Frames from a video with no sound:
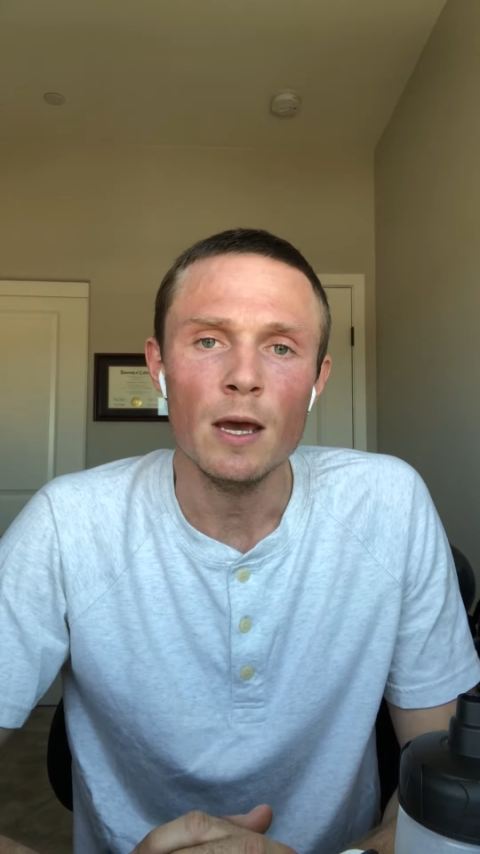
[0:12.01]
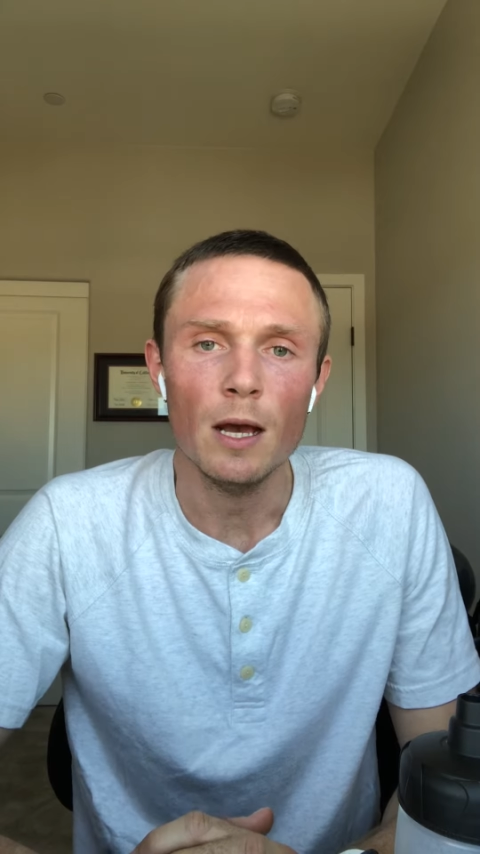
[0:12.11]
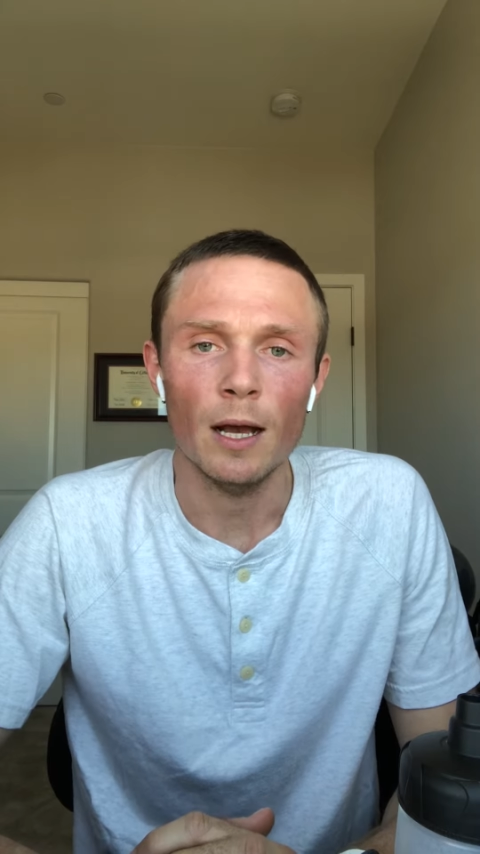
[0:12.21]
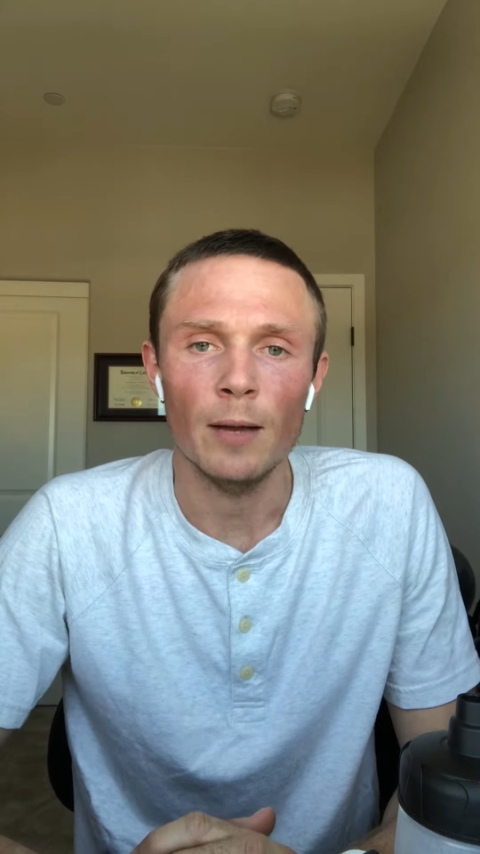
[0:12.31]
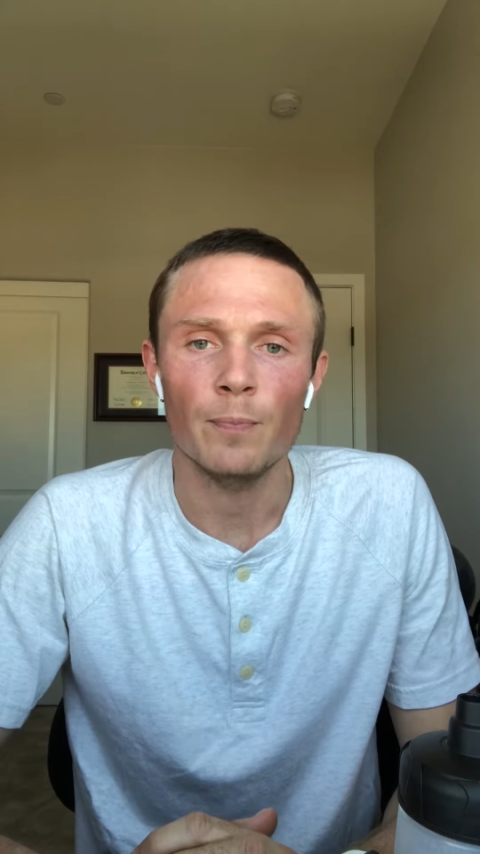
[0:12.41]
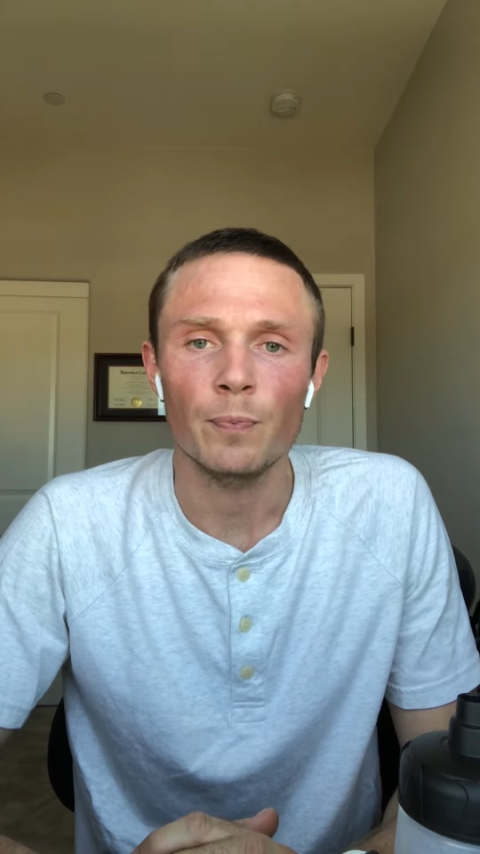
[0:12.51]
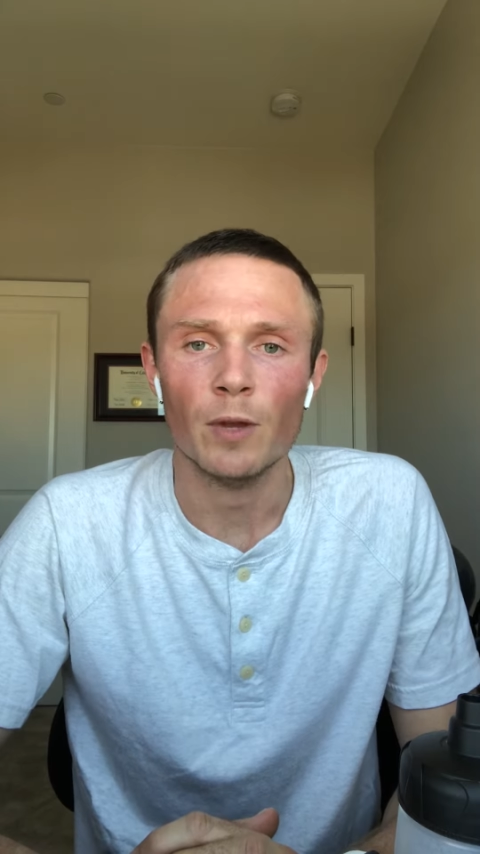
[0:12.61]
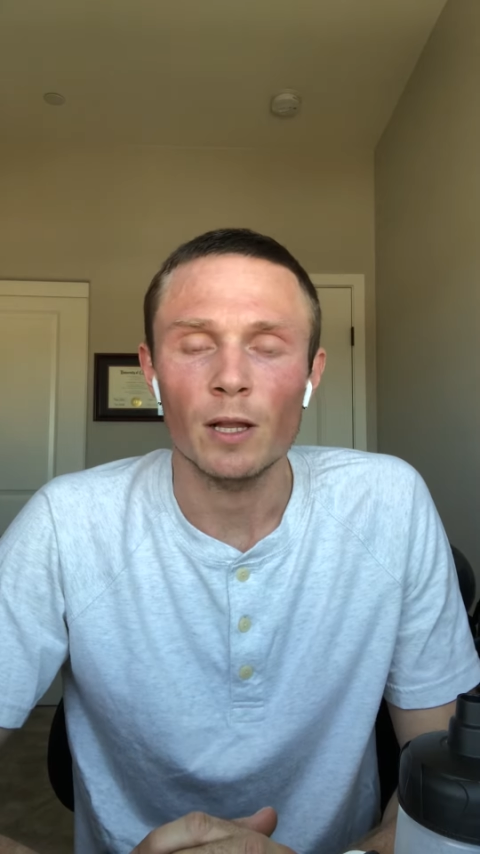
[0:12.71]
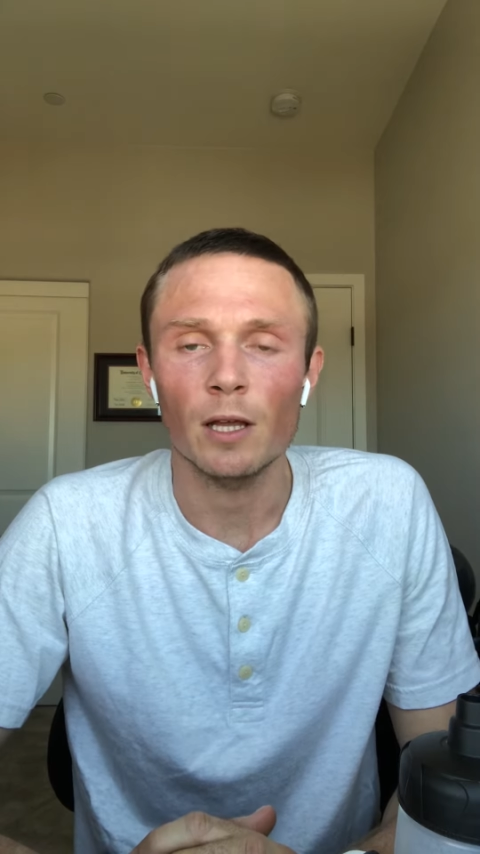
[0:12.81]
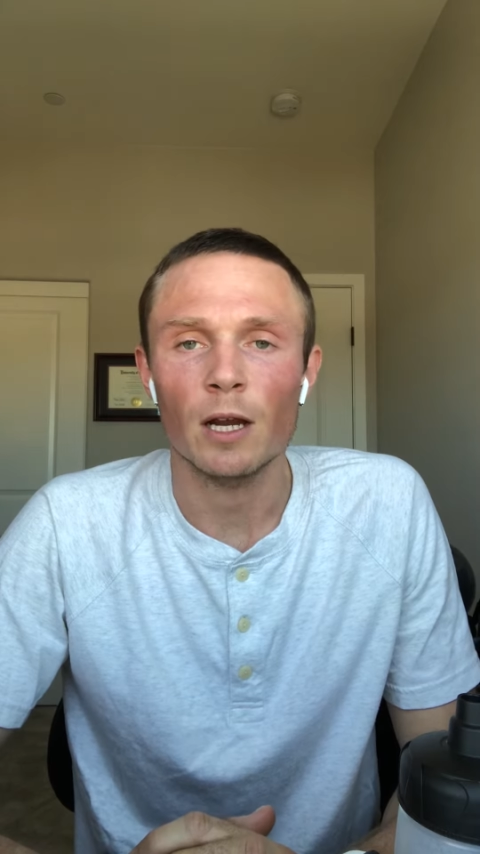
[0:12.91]
Um, a
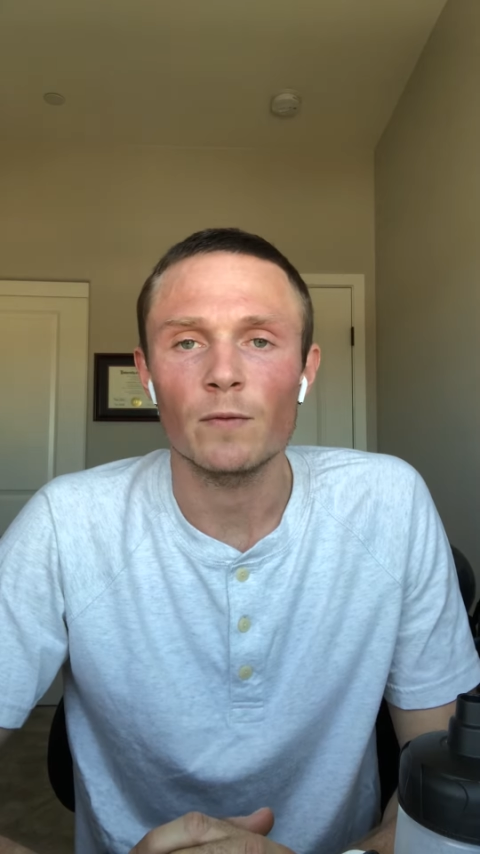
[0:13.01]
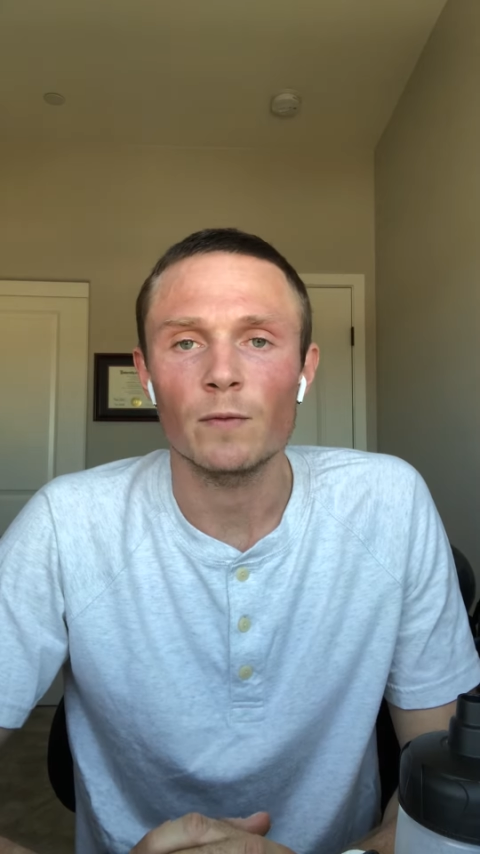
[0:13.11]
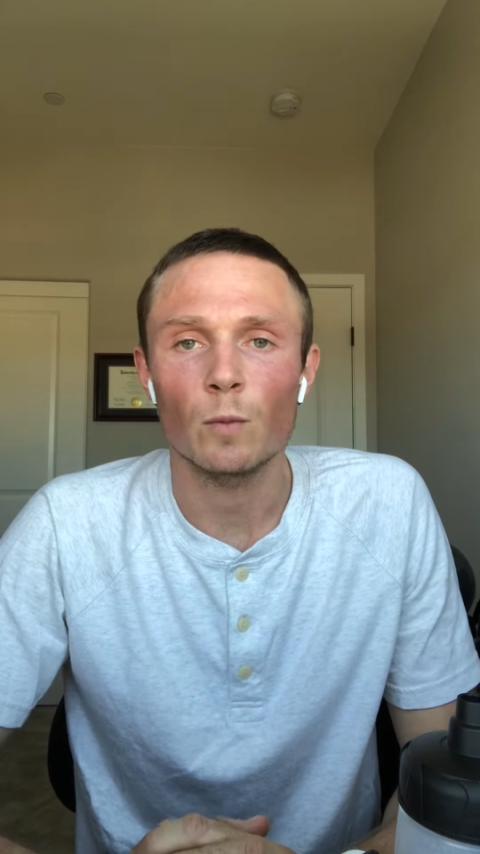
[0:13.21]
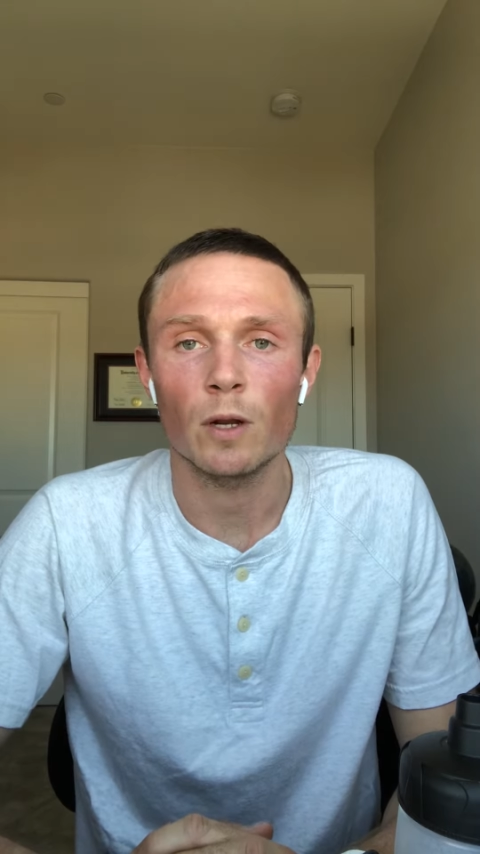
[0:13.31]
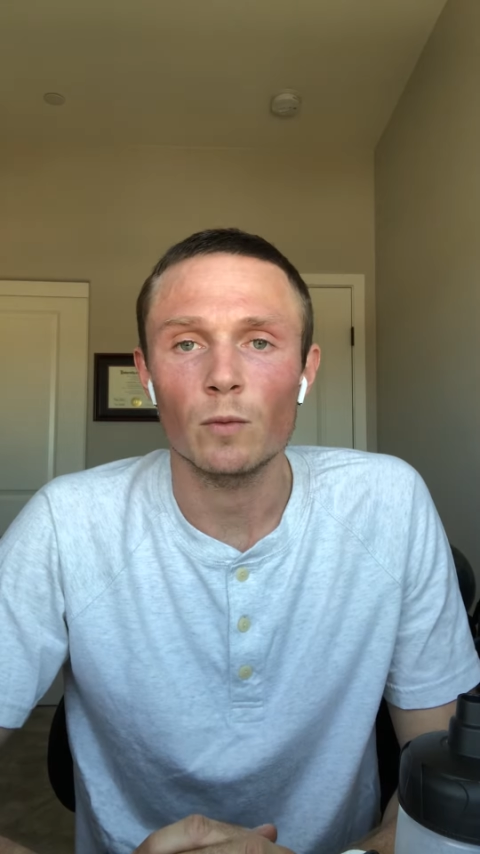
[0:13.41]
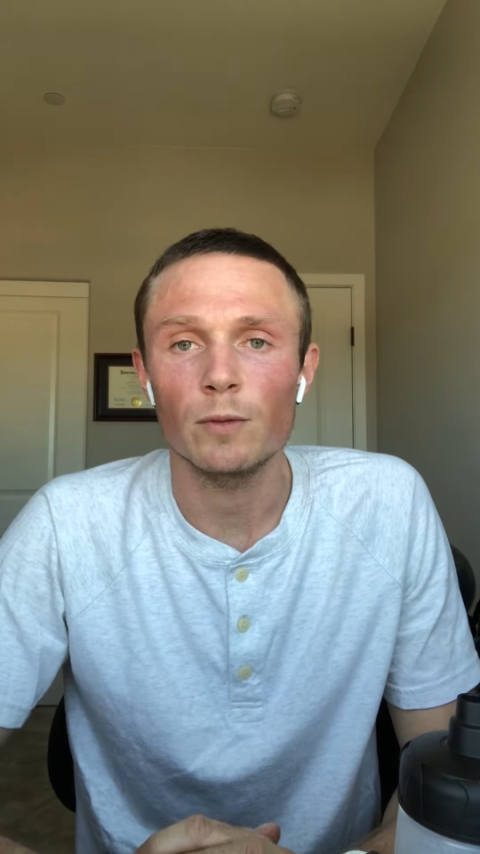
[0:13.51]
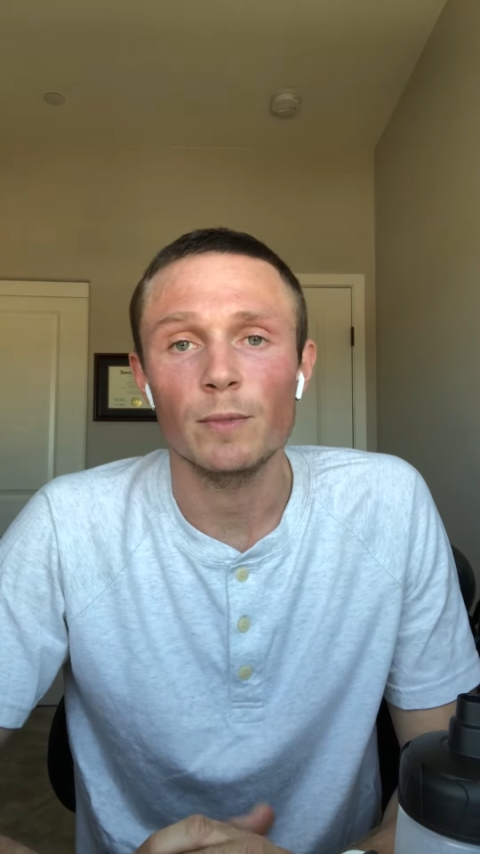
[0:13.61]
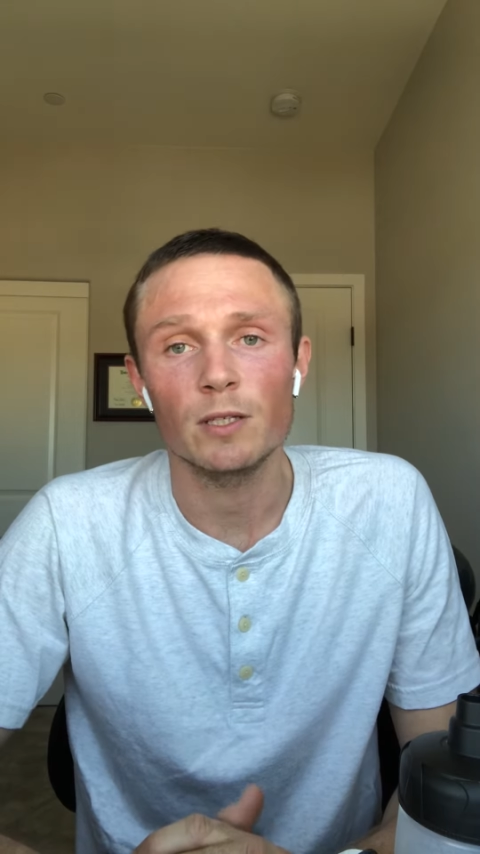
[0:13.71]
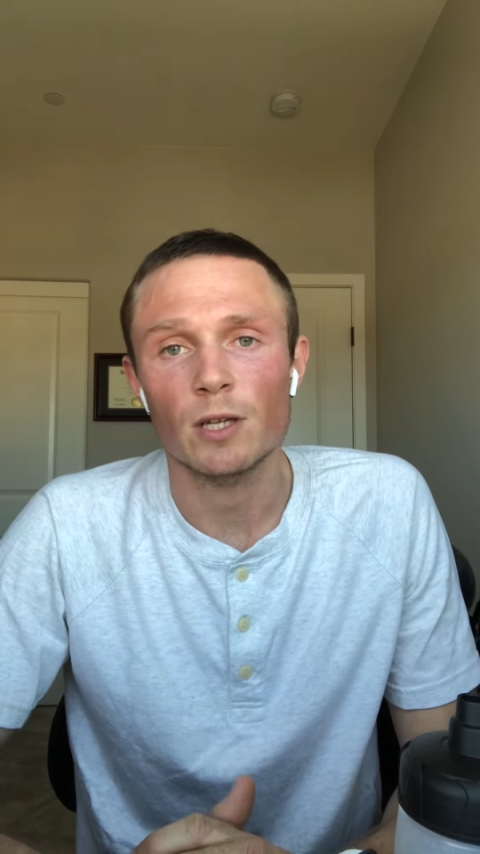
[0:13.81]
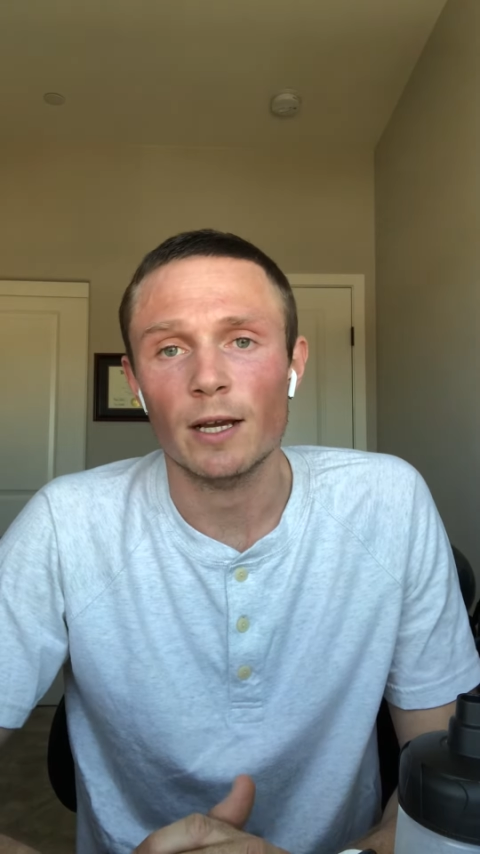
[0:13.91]
lot of what we've
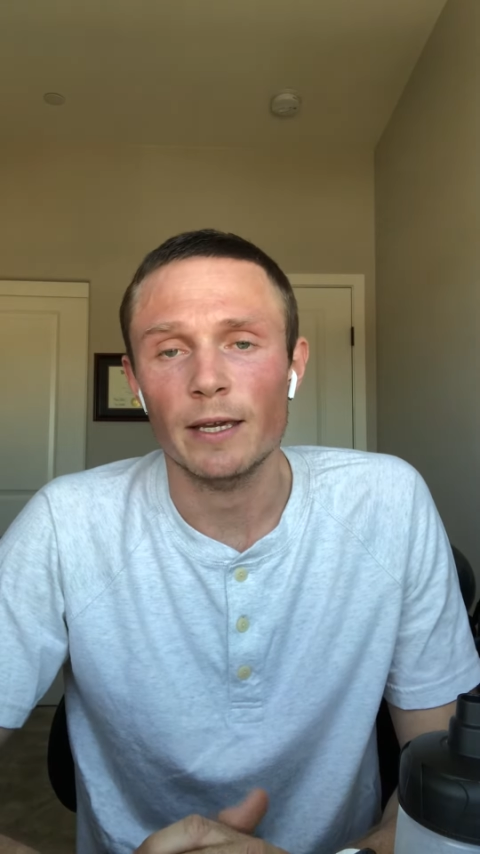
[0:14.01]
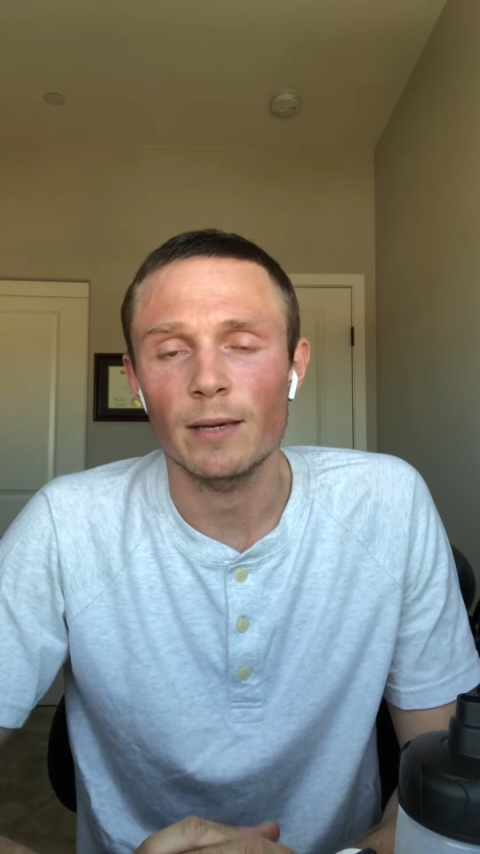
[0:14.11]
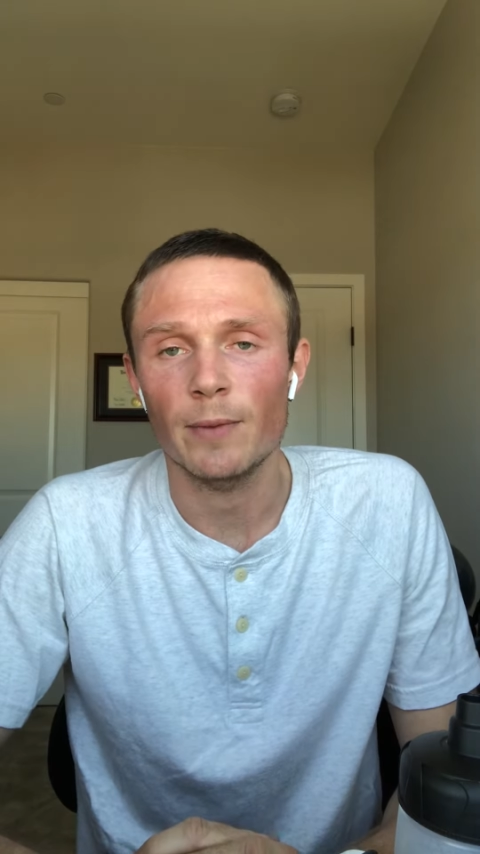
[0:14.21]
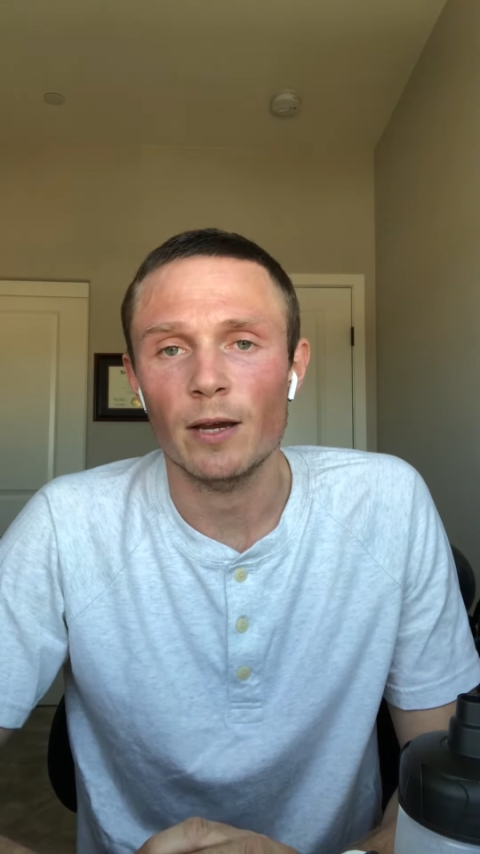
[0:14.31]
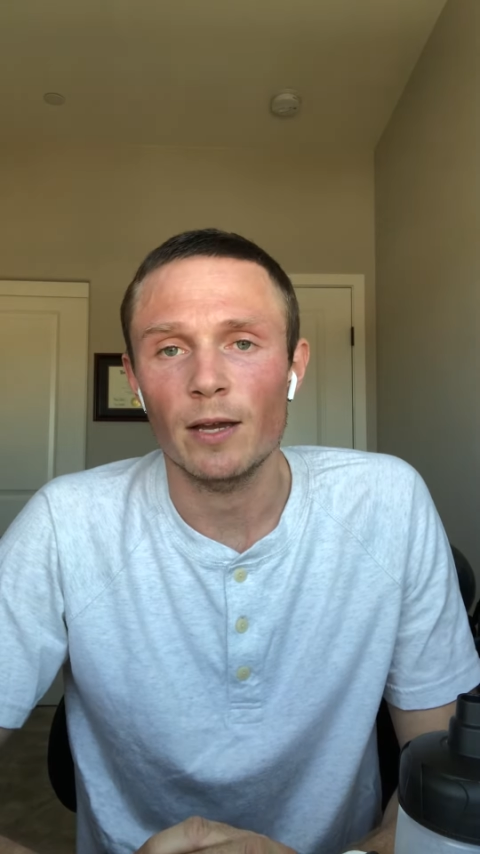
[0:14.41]
been talking about